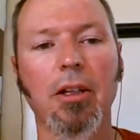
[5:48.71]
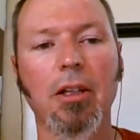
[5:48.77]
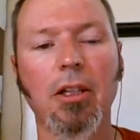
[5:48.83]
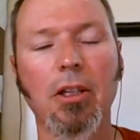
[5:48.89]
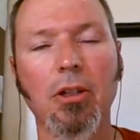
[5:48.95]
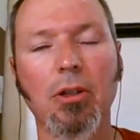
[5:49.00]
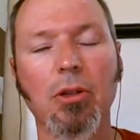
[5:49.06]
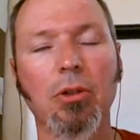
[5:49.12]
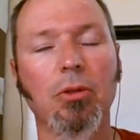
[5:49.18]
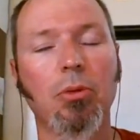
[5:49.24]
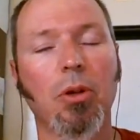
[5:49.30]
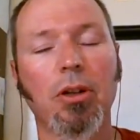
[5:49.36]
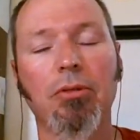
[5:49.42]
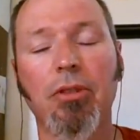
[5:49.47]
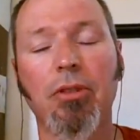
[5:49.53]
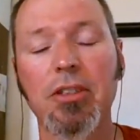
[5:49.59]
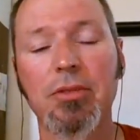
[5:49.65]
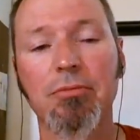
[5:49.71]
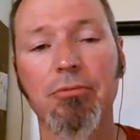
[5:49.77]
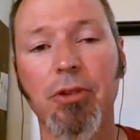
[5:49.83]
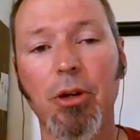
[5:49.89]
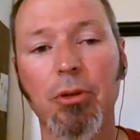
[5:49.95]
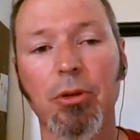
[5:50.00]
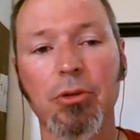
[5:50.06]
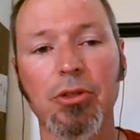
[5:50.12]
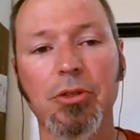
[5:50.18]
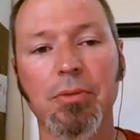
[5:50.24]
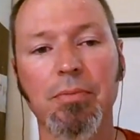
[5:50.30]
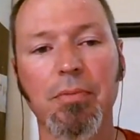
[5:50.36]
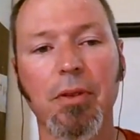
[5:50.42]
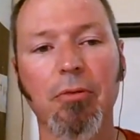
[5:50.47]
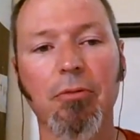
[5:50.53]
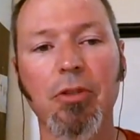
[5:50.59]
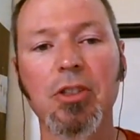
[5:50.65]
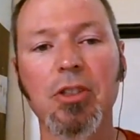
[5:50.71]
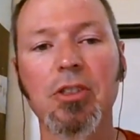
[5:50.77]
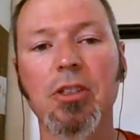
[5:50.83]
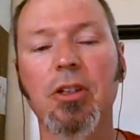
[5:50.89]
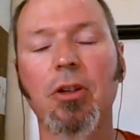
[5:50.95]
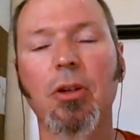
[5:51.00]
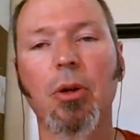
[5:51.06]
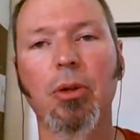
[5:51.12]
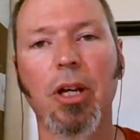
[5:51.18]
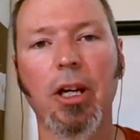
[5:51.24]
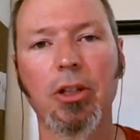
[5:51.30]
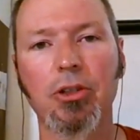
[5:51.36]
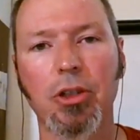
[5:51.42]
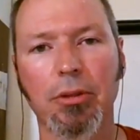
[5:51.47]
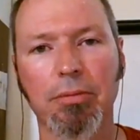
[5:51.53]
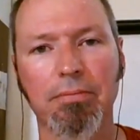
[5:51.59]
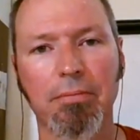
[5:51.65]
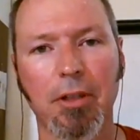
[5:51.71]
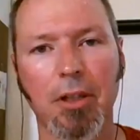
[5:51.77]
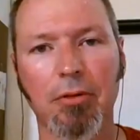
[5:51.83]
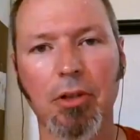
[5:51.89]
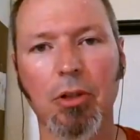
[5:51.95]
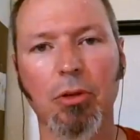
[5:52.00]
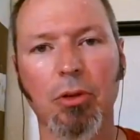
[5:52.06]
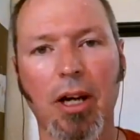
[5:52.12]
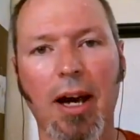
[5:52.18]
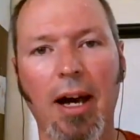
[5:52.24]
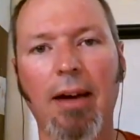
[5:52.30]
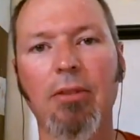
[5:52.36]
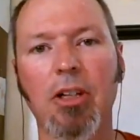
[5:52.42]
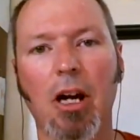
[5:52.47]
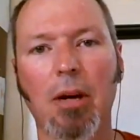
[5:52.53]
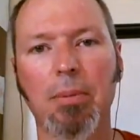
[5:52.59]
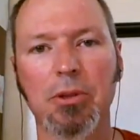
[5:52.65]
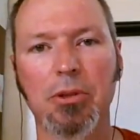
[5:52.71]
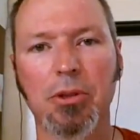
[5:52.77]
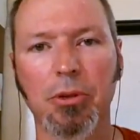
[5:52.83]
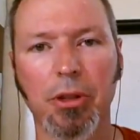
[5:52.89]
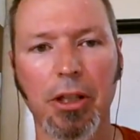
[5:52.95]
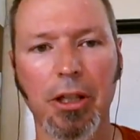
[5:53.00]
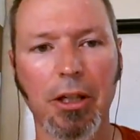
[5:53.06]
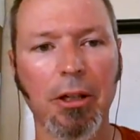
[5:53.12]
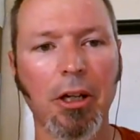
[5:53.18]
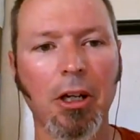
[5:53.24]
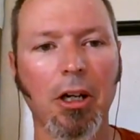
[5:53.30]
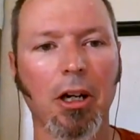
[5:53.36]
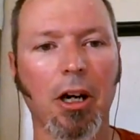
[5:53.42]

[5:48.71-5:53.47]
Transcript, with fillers: you want to find some photos, visit the location if you have an opportunity.